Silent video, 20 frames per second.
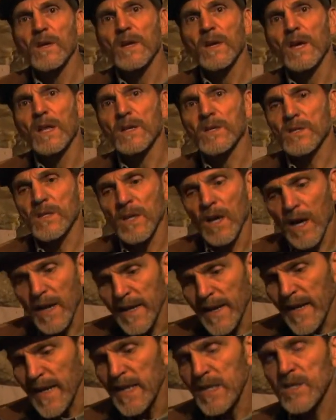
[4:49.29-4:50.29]
and it's not
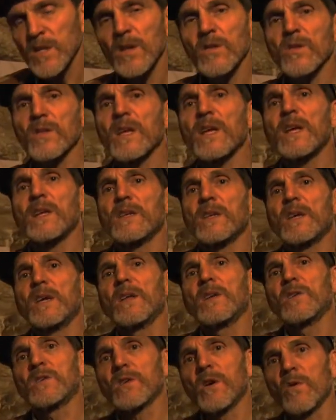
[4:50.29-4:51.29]
an easy thing to
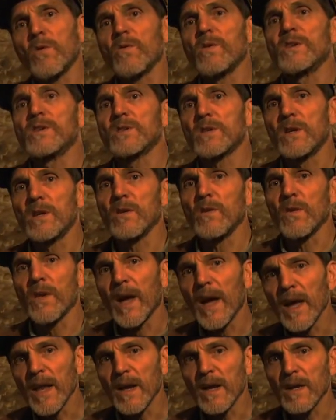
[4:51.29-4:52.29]
get a totally sealed
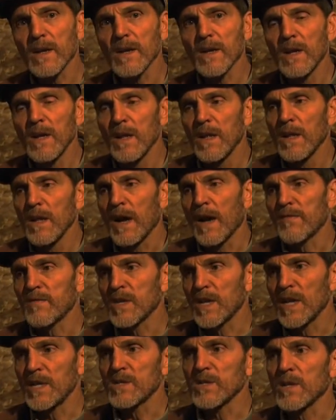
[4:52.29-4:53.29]
attic. I've
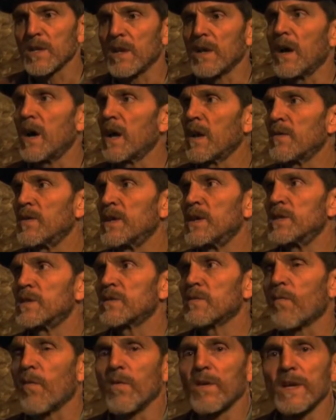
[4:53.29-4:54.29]
tested a lot of
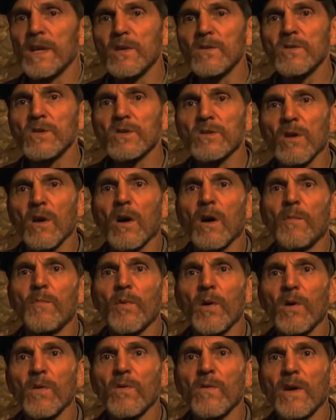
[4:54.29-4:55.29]
these for the Energy Star
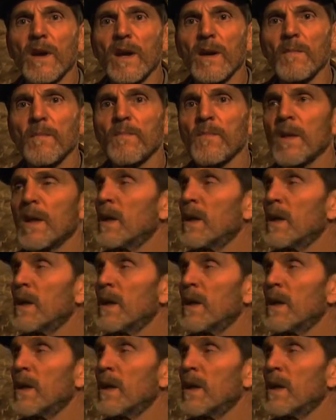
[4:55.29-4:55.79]
program,